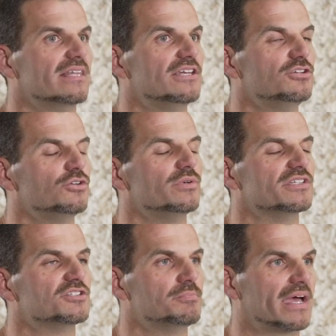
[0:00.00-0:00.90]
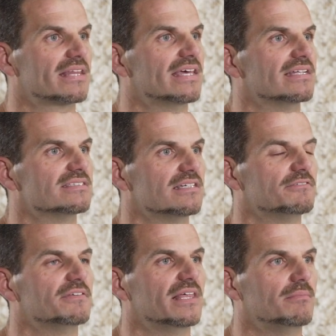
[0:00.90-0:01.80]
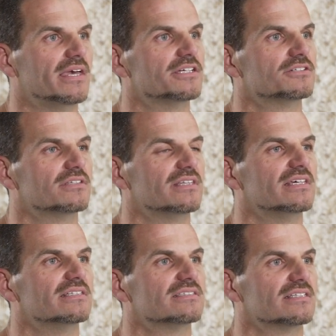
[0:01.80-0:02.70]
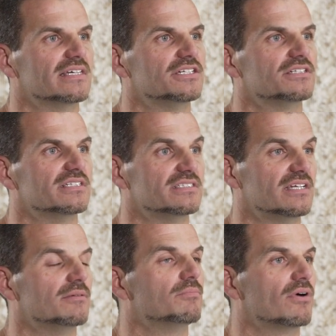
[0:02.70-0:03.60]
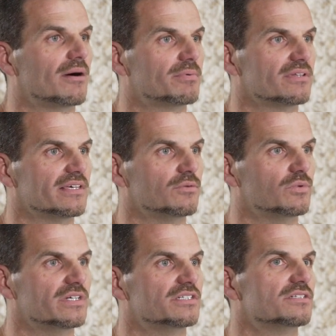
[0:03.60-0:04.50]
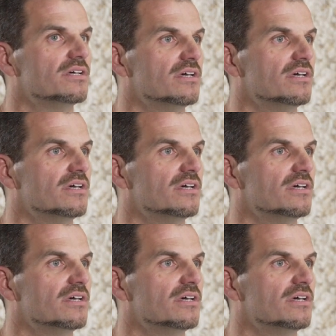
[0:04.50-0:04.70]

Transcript: they do inspect that stuff and they make sure that the installation is done properly, which